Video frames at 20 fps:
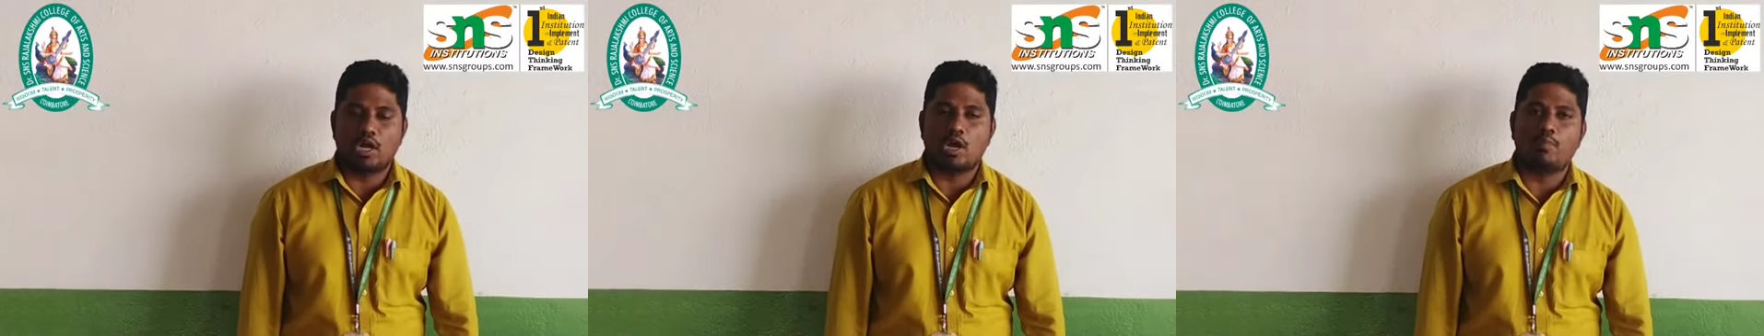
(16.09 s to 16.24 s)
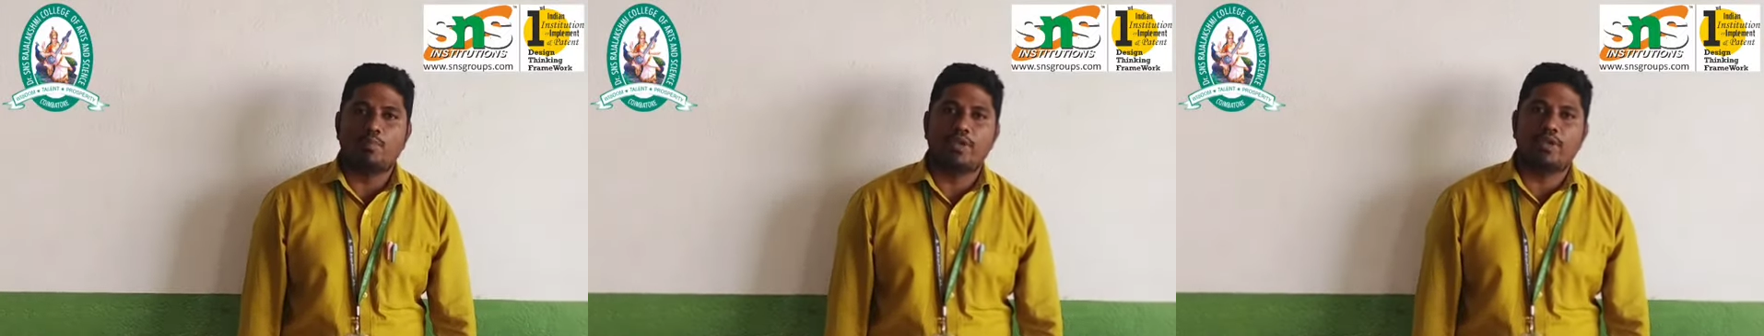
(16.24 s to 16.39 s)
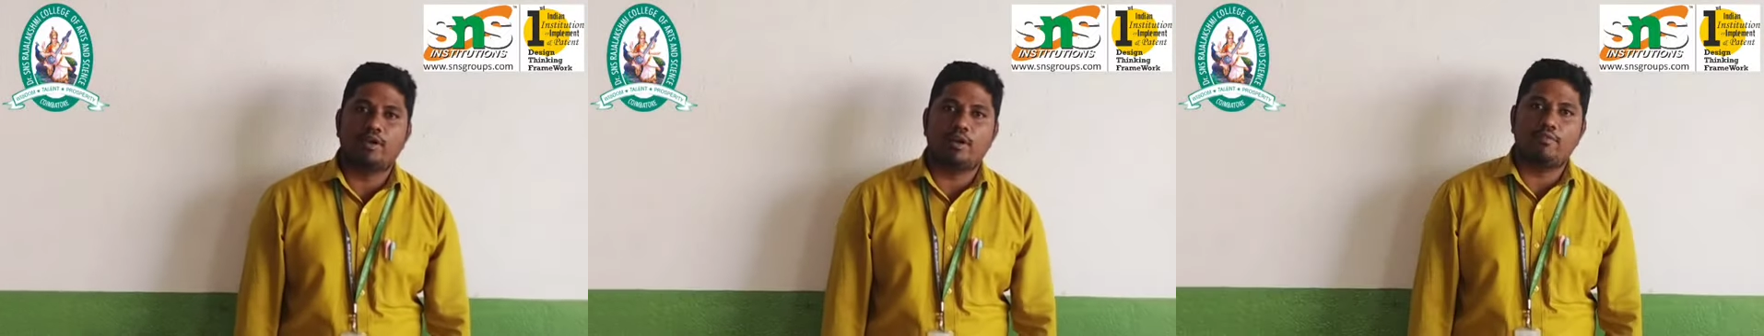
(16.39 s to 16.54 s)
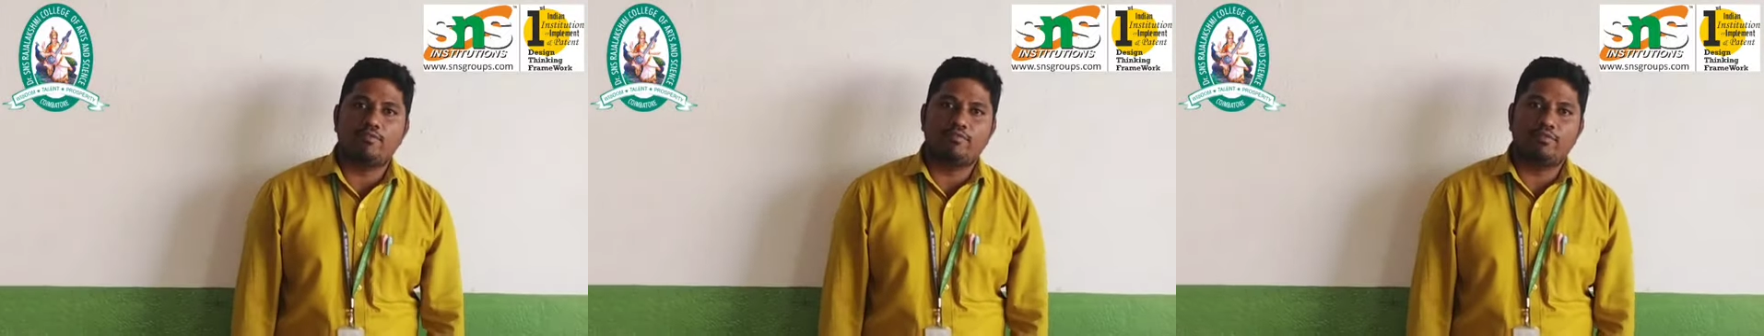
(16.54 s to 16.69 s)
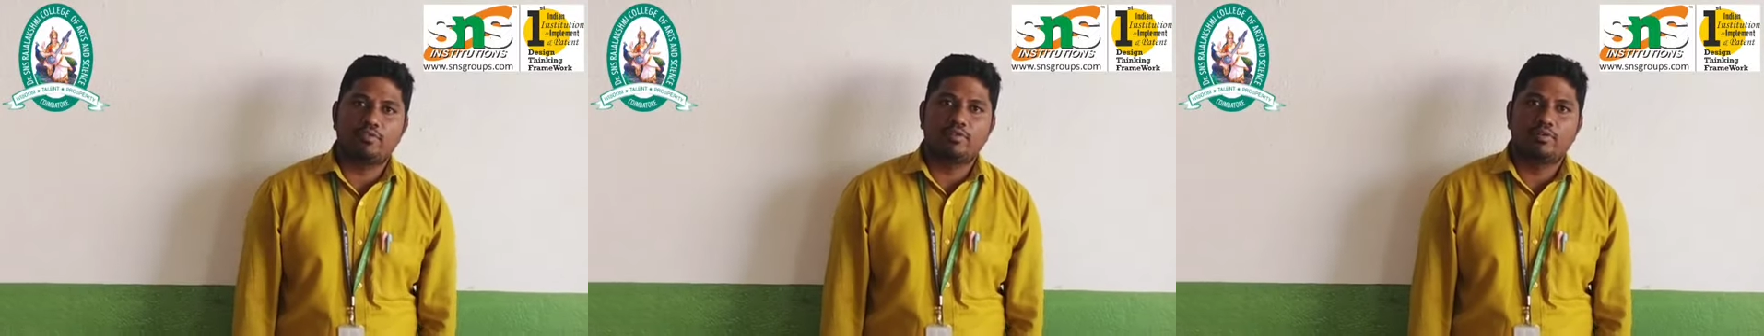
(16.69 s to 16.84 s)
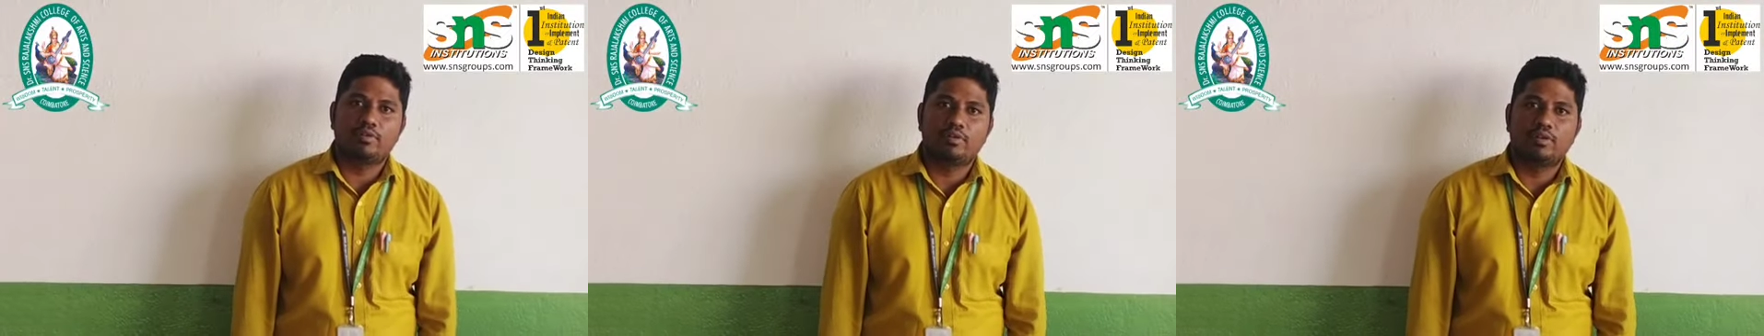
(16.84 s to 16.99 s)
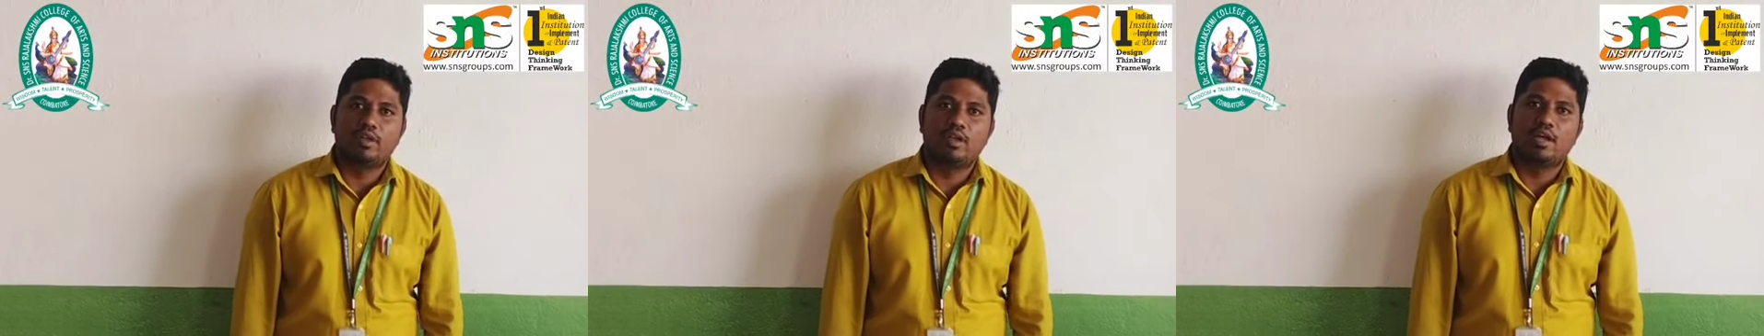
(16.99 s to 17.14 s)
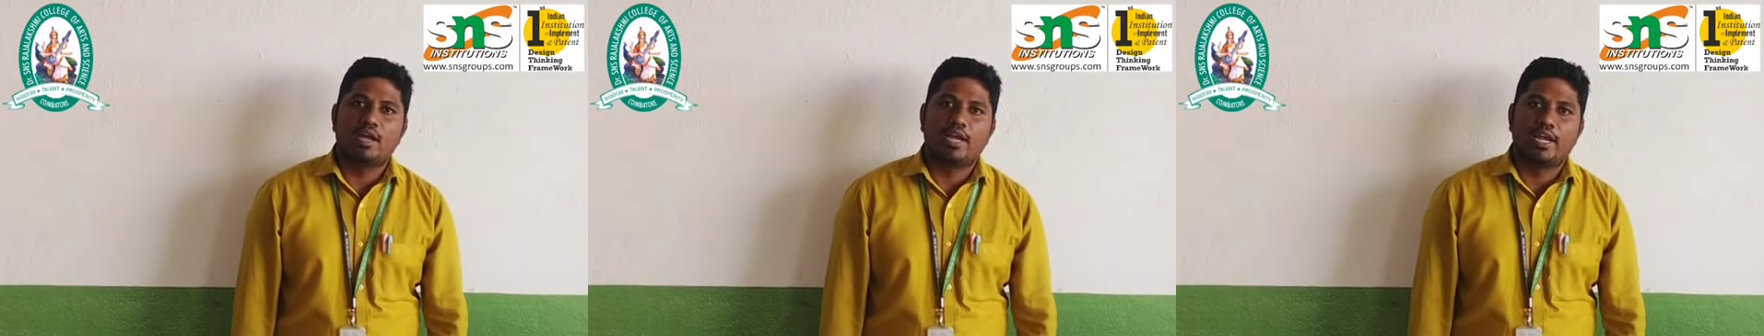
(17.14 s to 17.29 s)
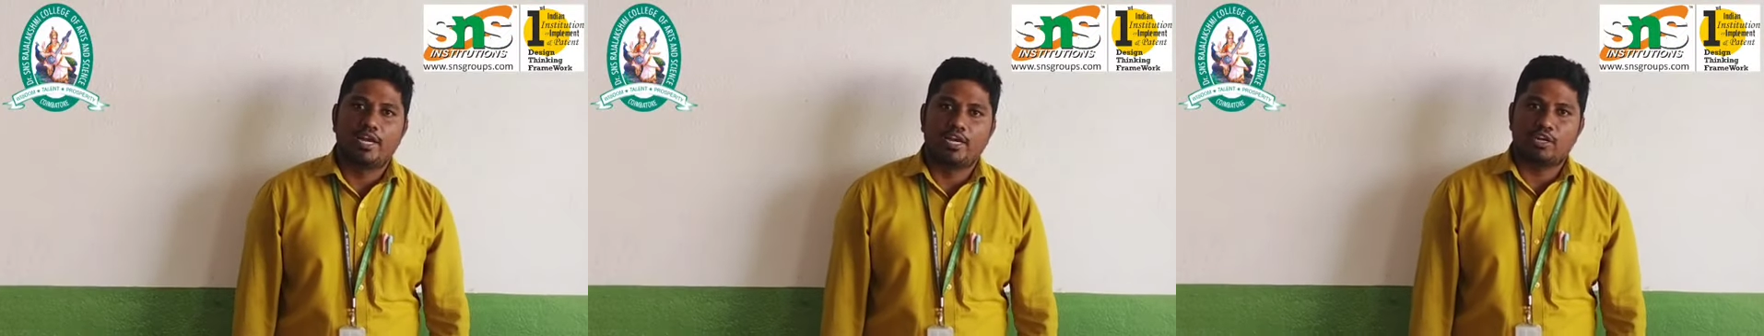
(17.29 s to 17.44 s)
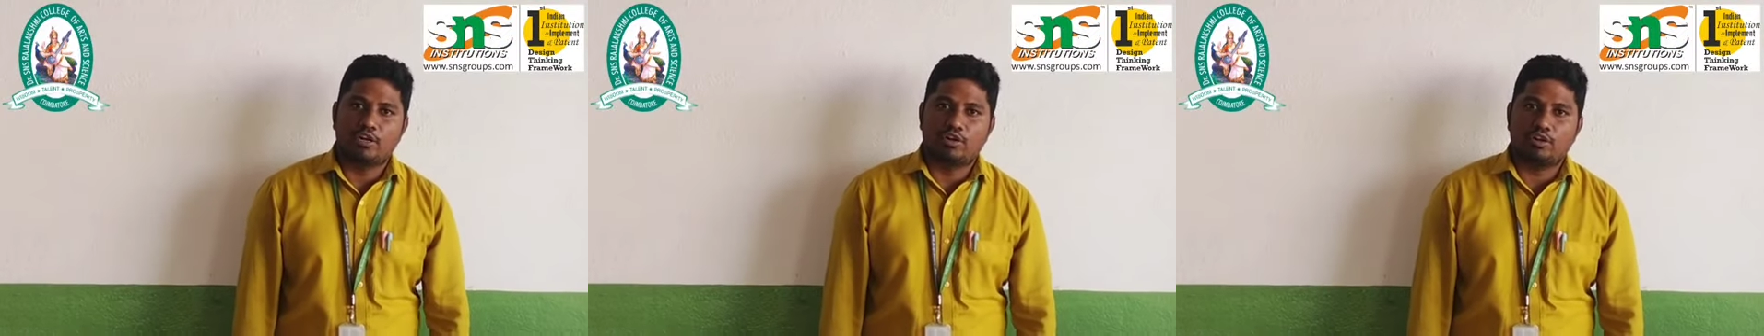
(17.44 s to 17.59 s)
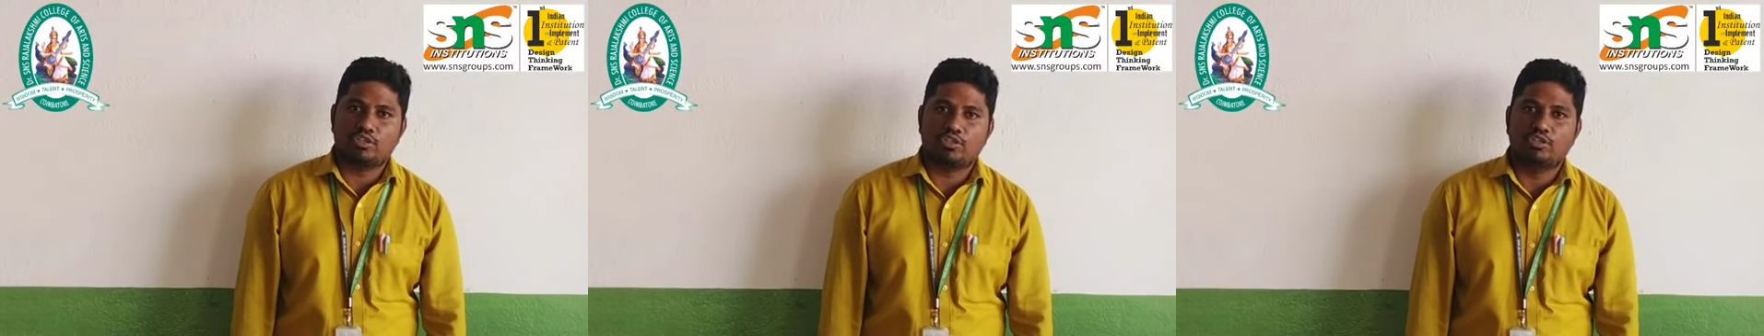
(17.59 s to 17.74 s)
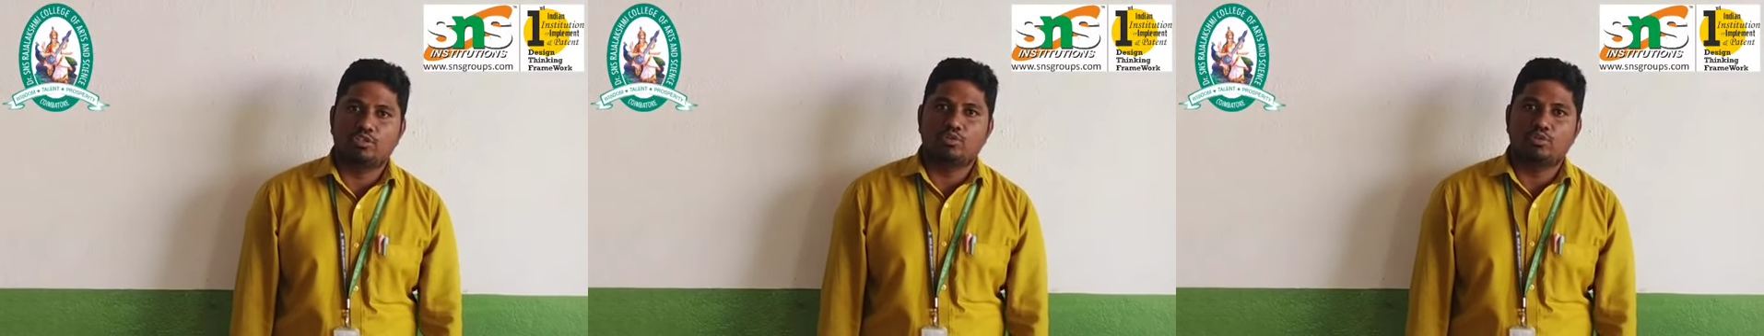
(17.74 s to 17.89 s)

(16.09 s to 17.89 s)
topic of Introduction